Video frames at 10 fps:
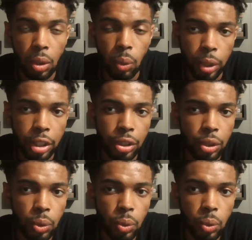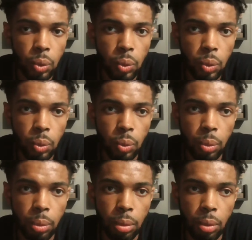When you
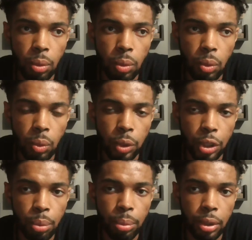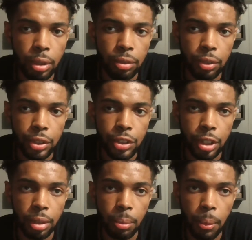build a friendship,